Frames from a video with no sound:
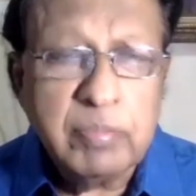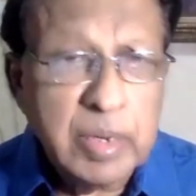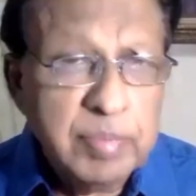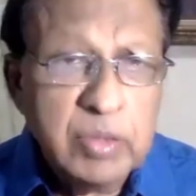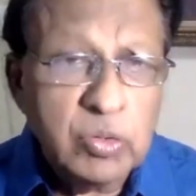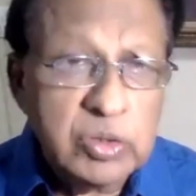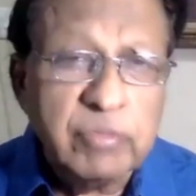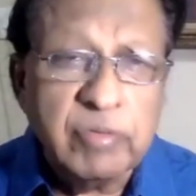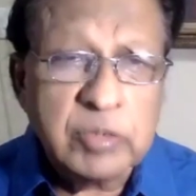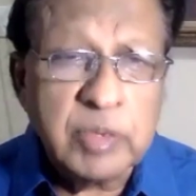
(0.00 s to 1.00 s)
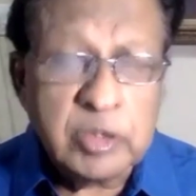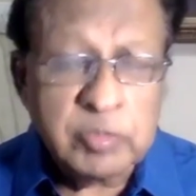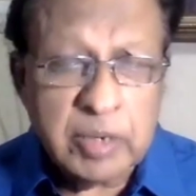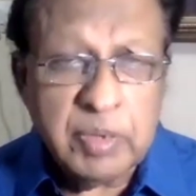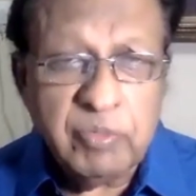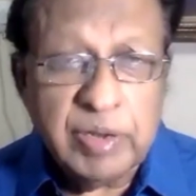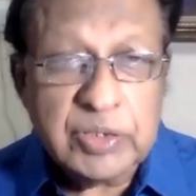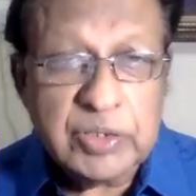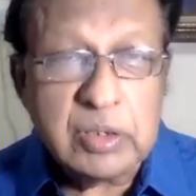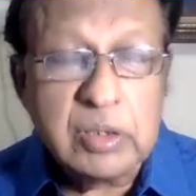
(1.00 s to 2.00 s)
Maybe those investments might be
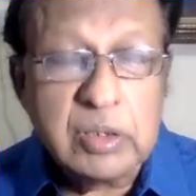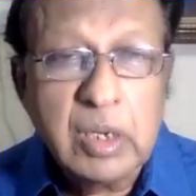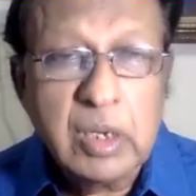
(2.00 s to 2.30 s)
wasted,